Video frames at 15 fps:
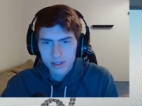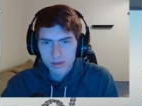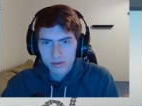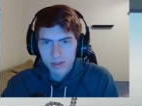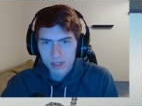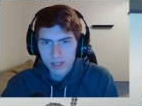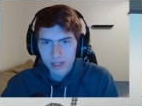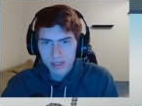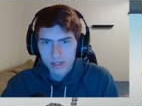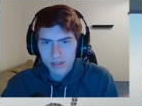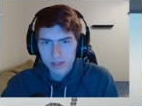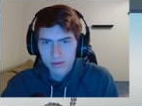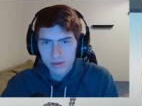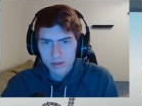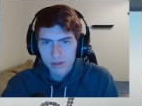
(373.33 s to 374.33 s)
do this.
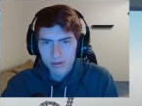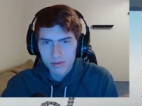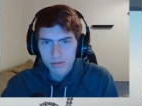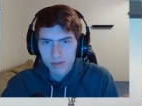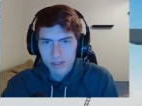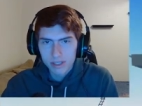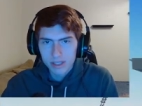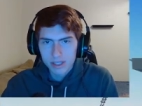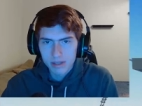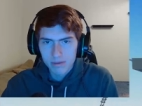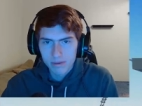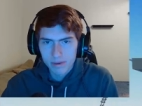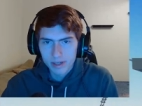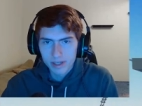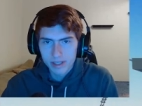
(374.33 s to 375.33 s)
What's, what's,
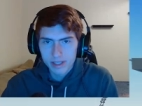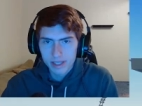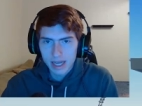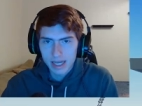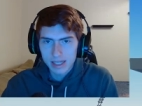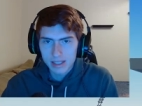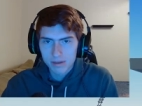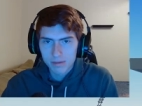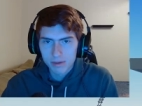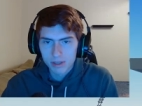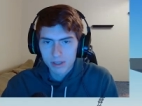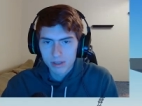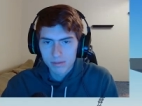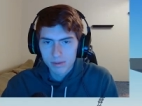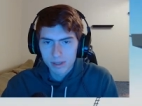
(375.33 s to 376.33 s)
what is that
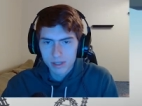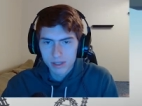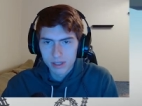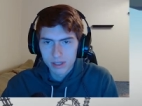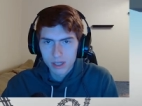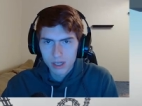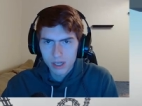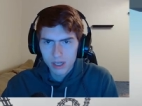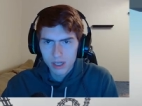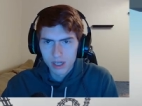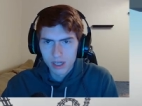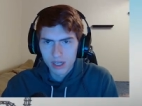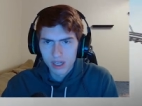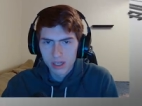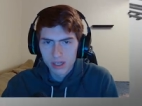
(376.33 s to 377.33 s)
supposed to be? Oh,
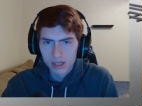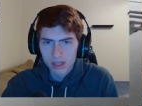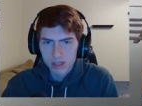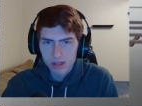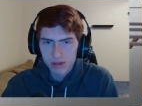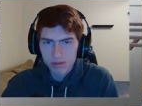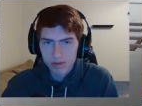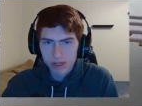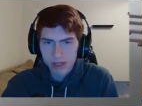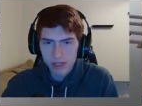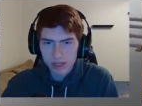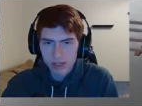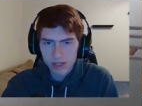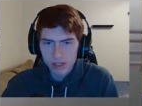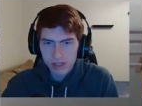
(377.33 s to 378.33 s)

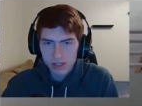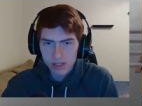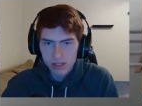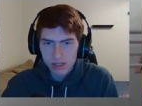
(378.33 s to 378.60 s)
strange.